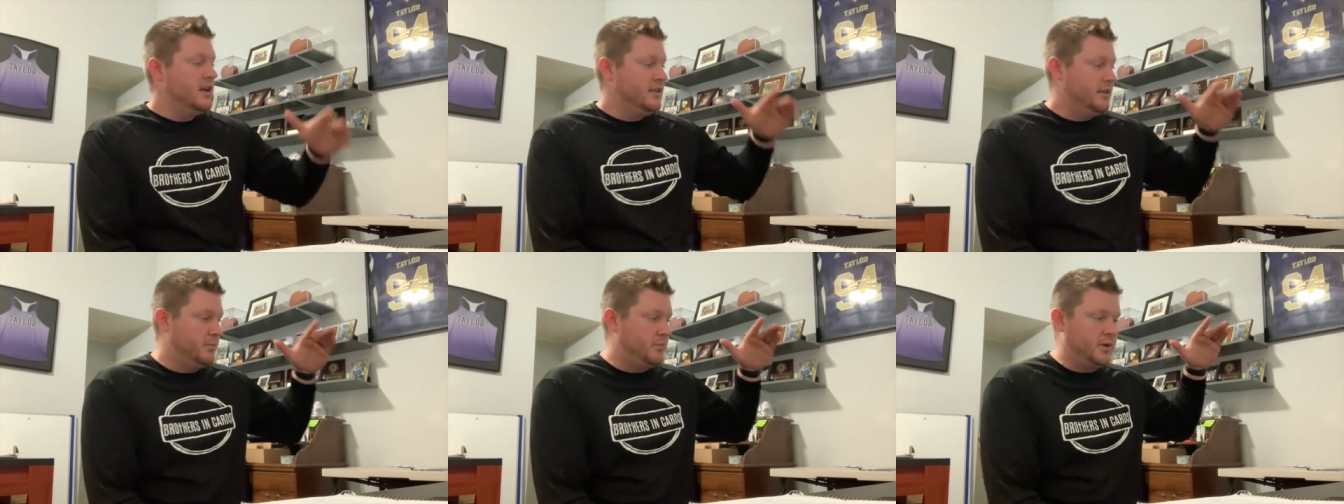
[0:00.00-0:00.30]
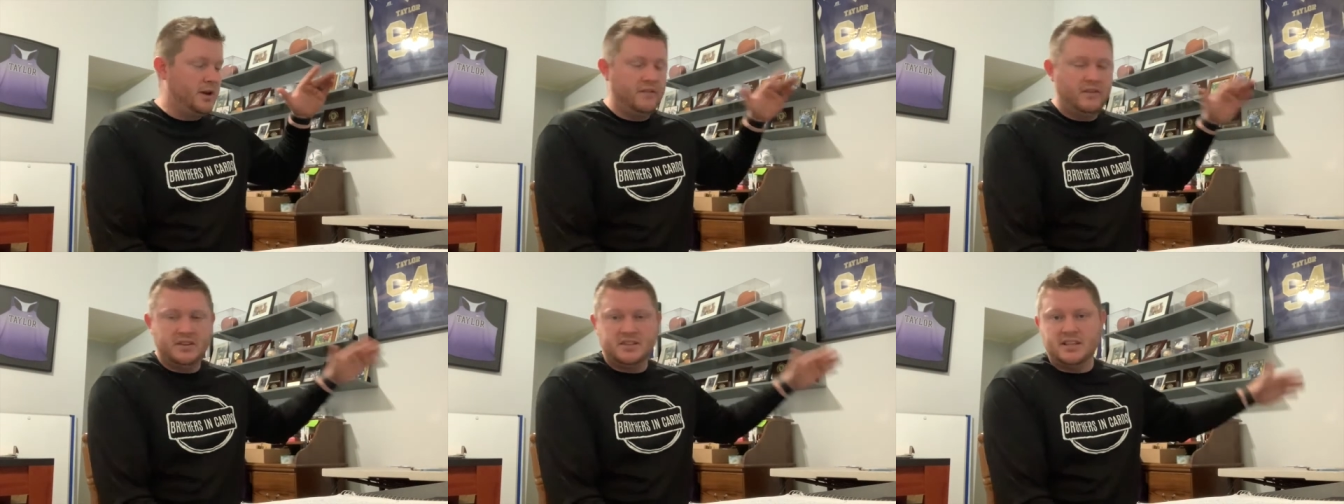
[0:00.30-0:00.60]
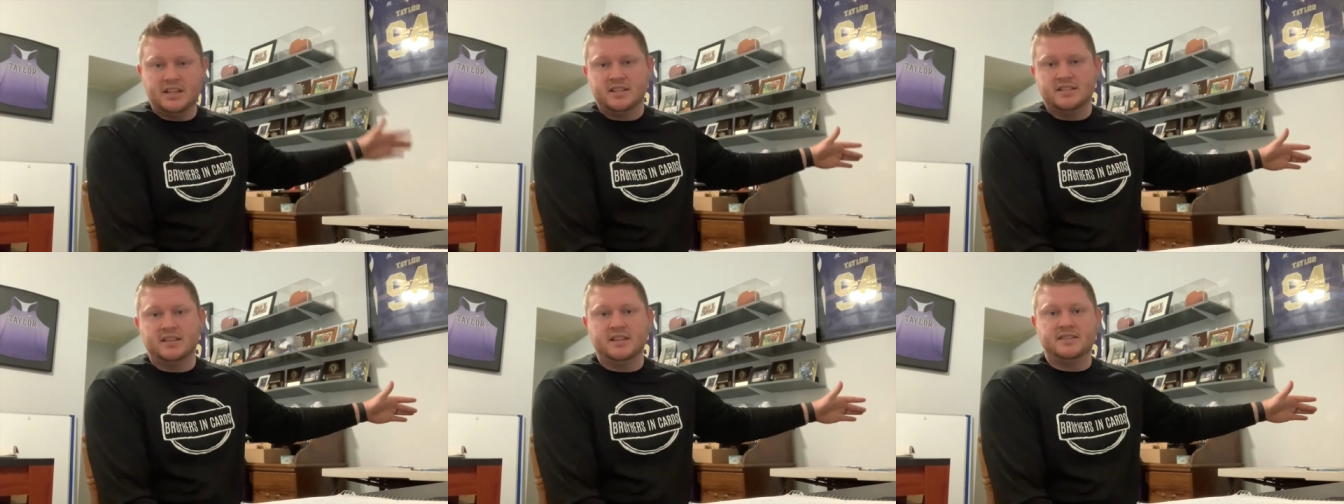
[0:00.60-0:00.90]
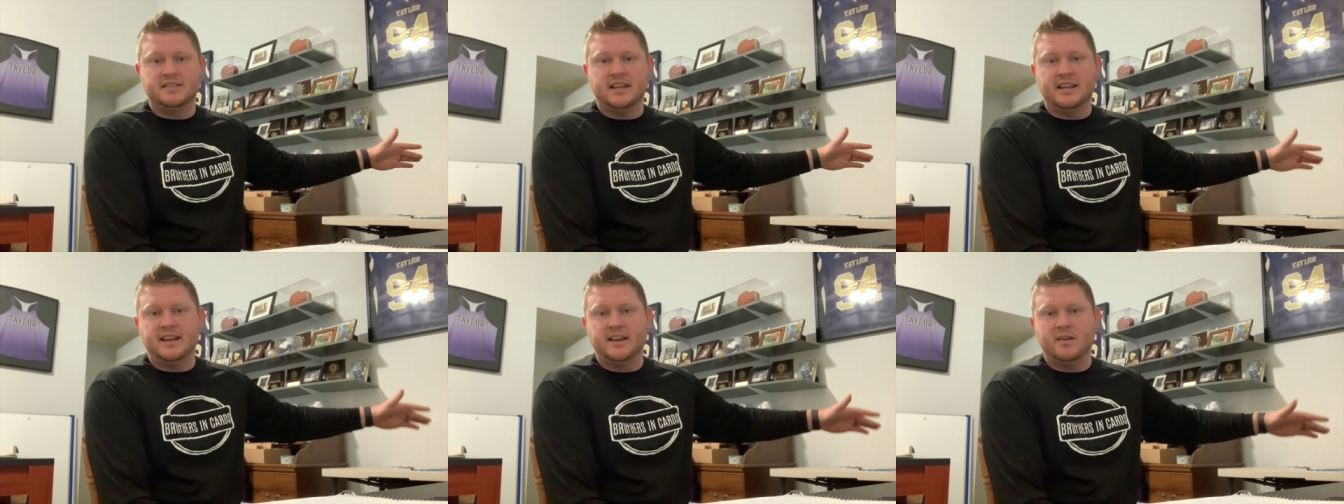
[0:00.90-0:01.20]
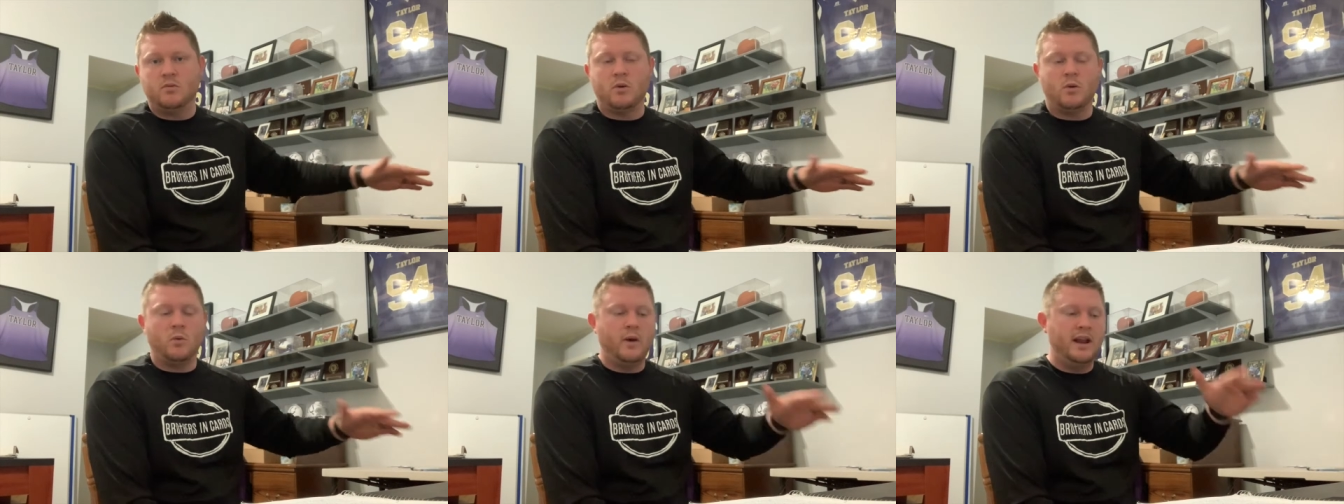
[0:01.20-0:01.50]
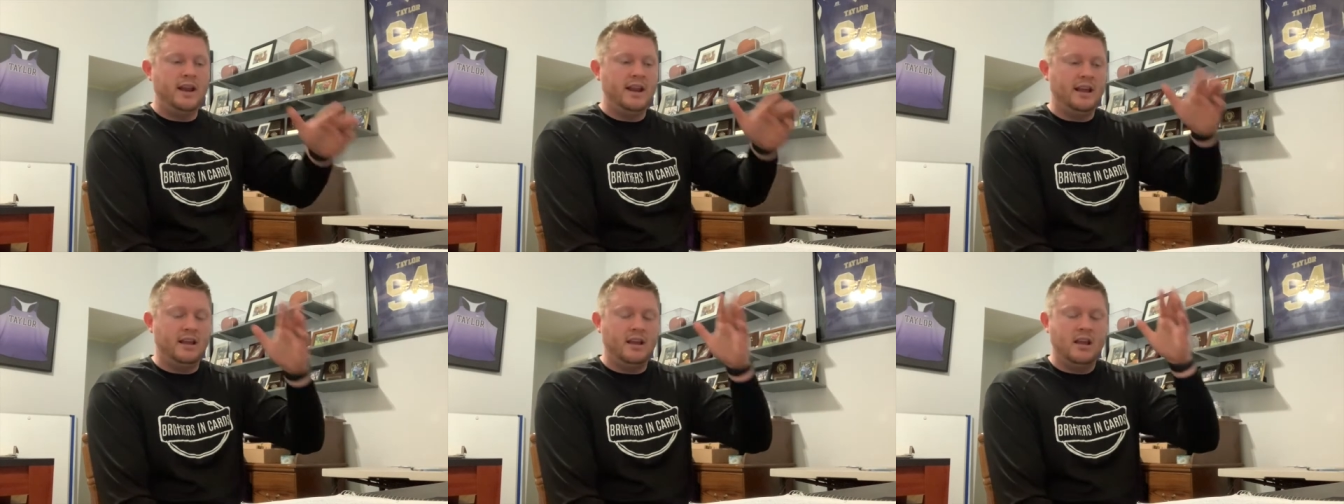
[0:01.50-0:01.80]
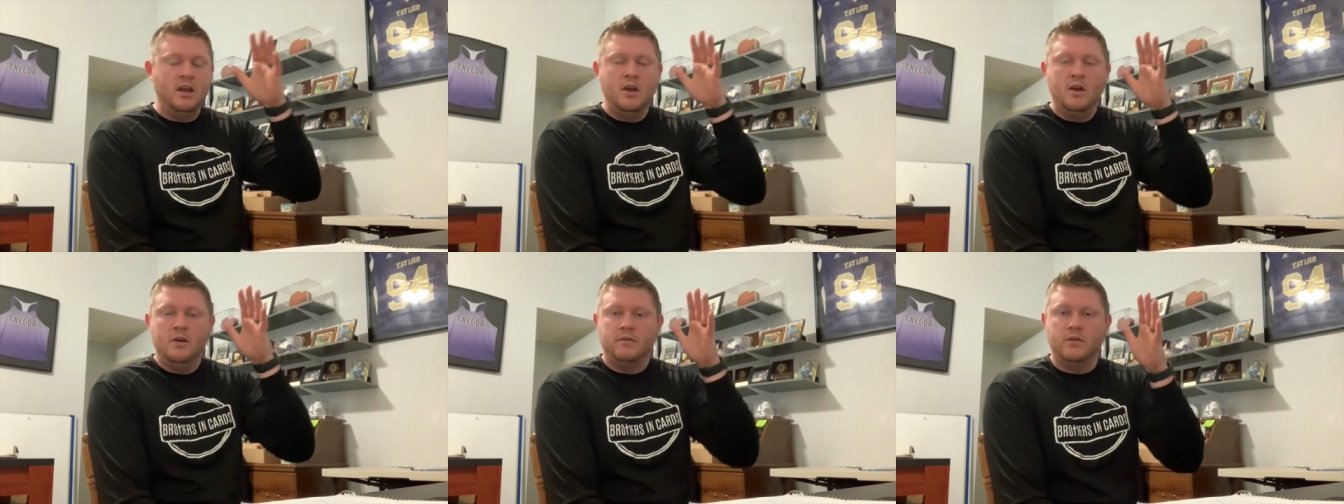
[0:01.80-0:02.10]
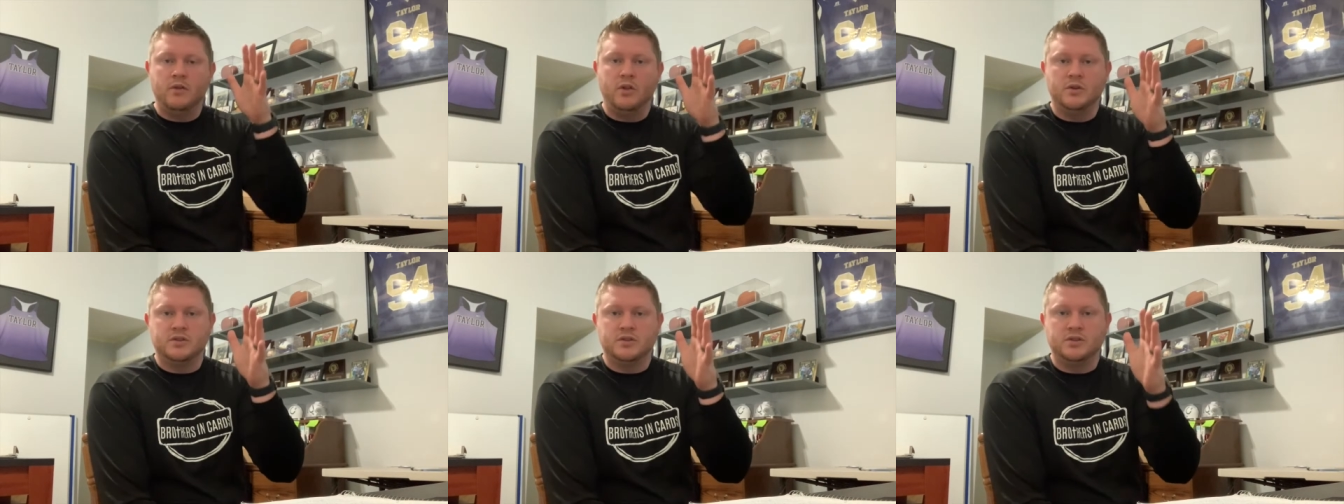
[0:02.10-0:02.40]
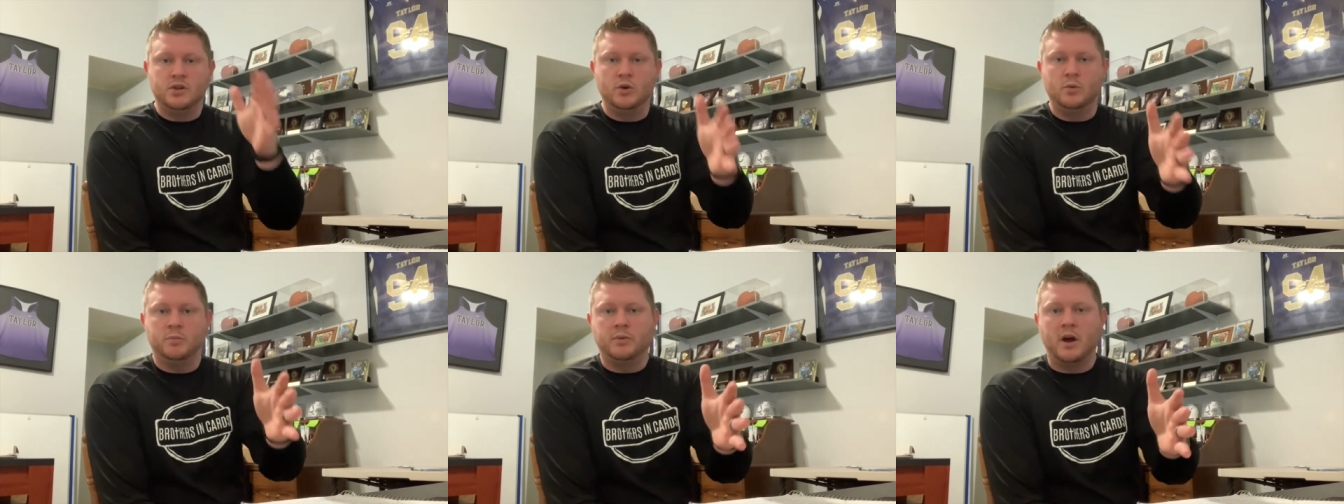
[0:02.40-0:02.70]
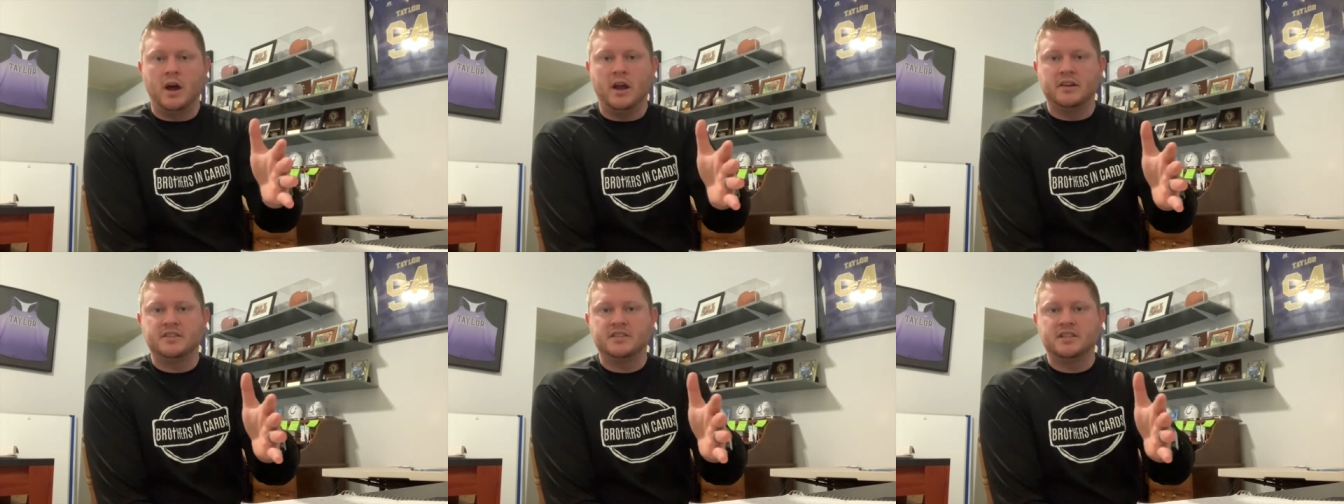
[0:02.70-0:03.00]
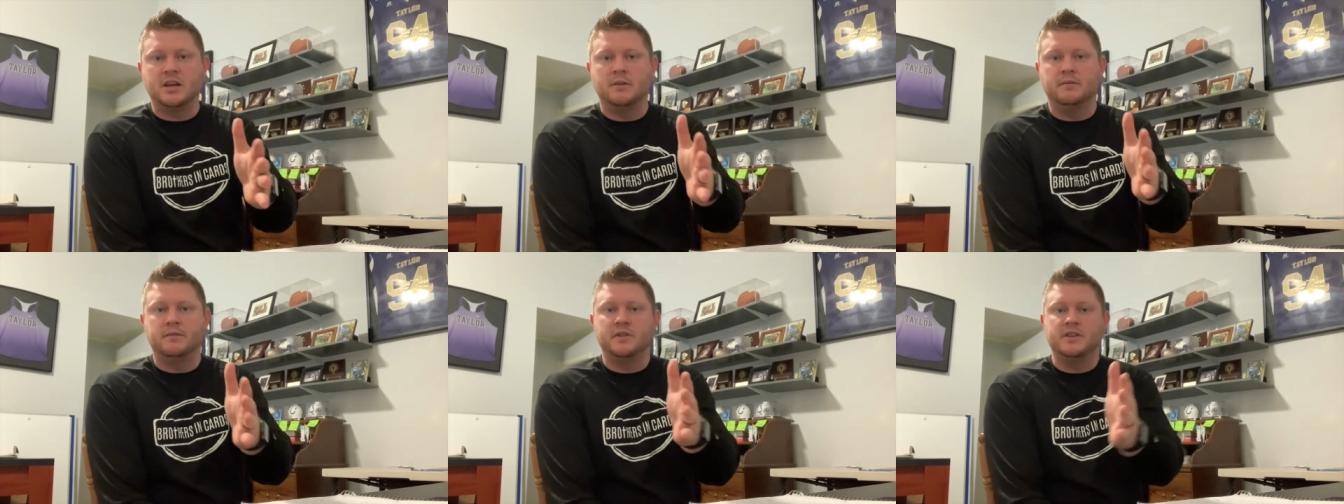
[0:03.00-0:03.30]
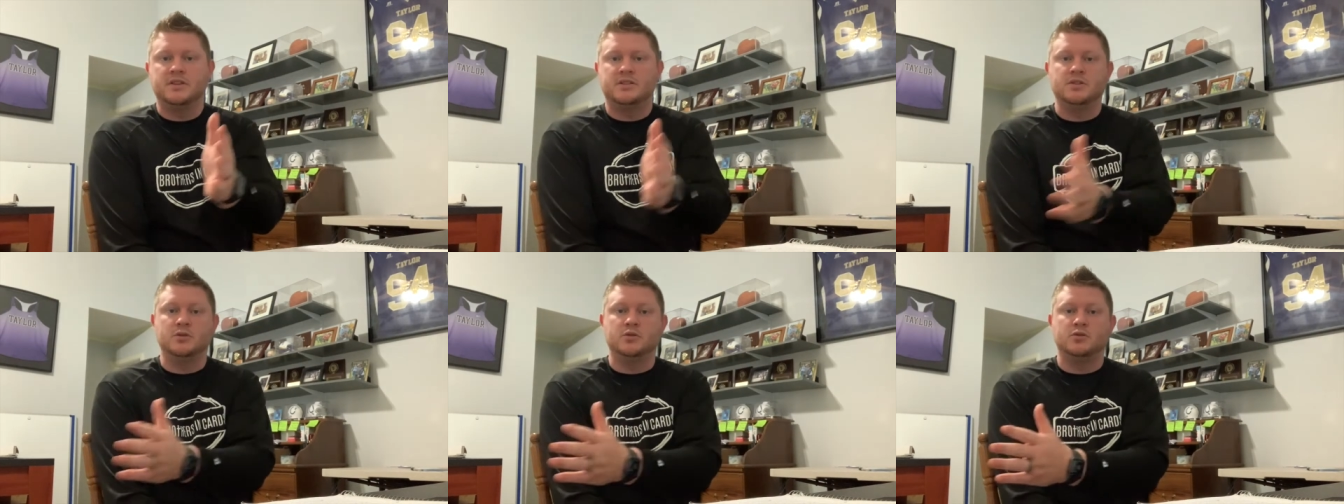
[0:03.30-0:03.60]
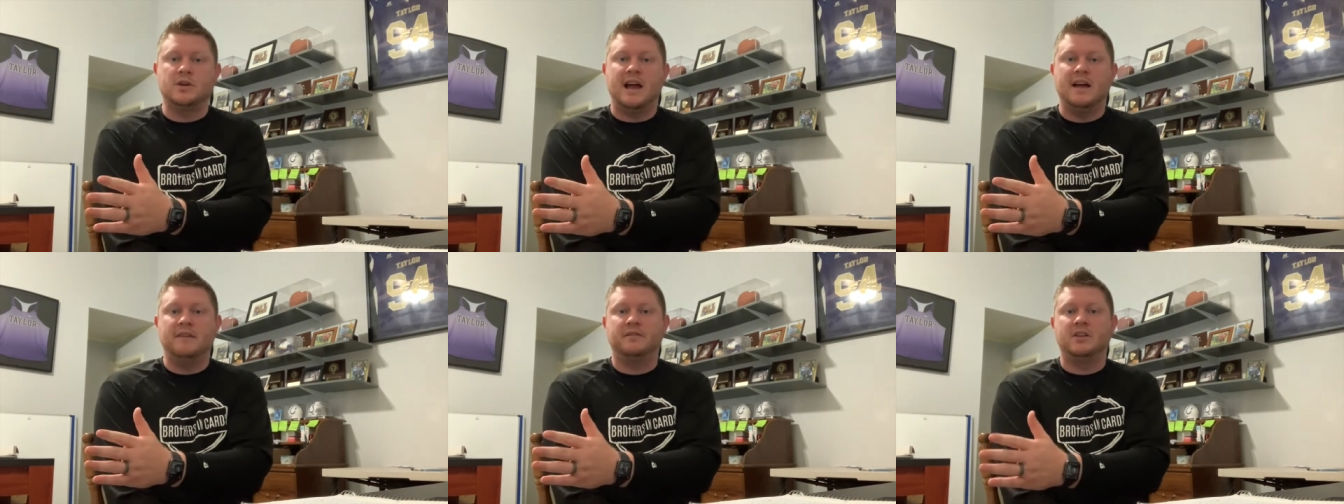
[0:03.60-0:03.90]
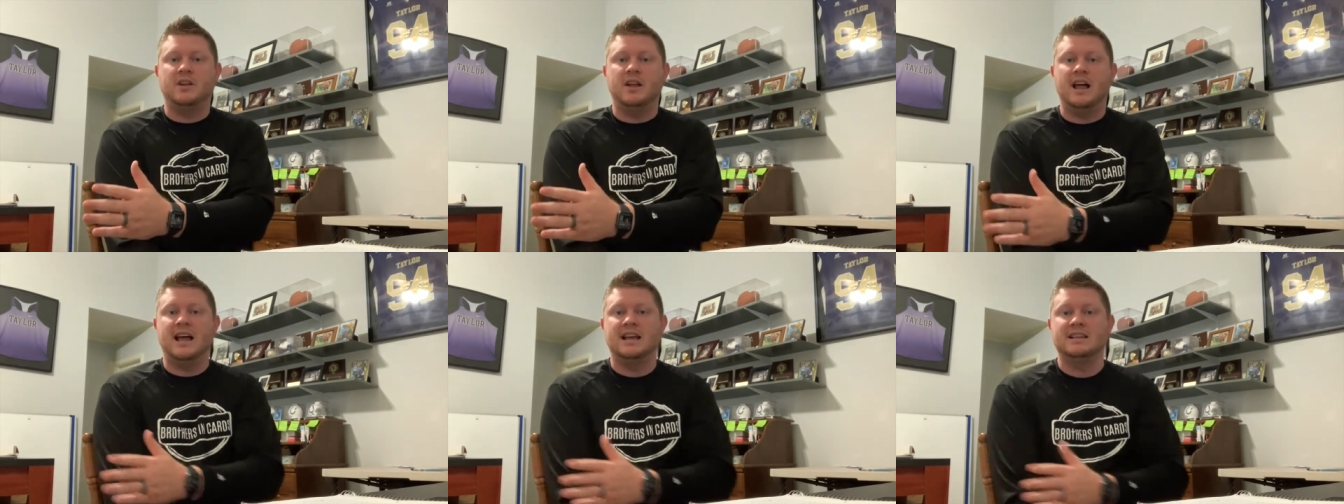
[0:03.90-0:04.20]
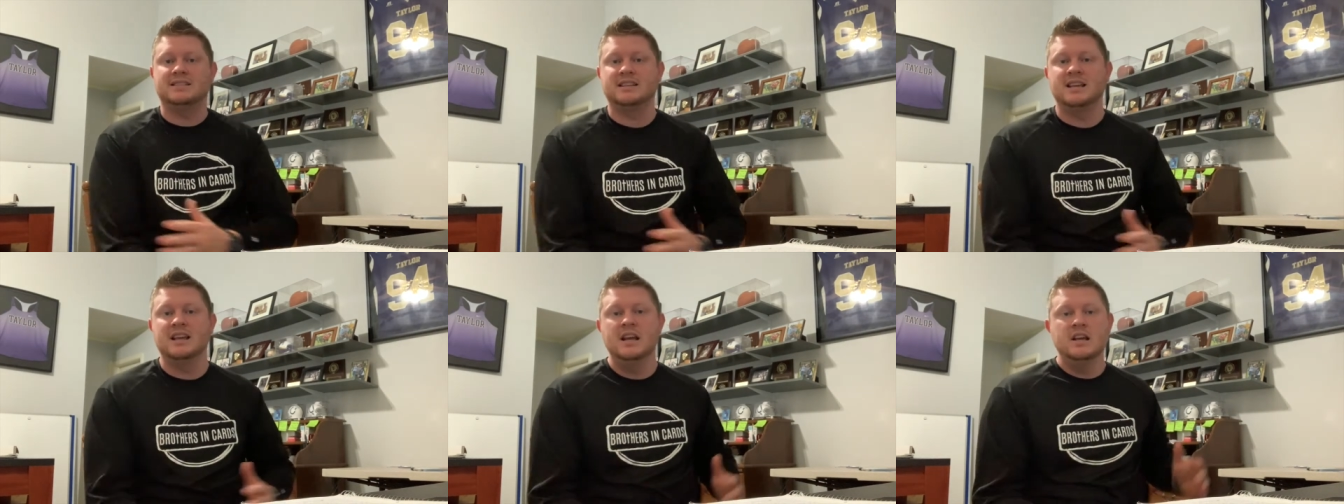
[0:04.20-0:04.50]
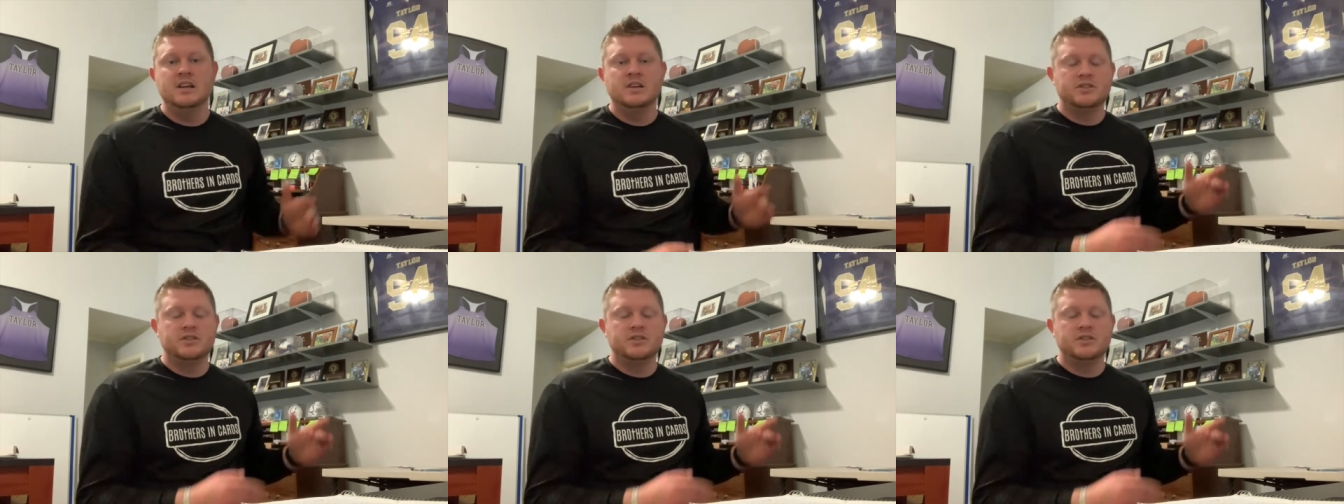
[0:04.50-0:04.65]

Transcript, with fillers: The previous season has ended. We're waiting for those new products to come for this new draft class.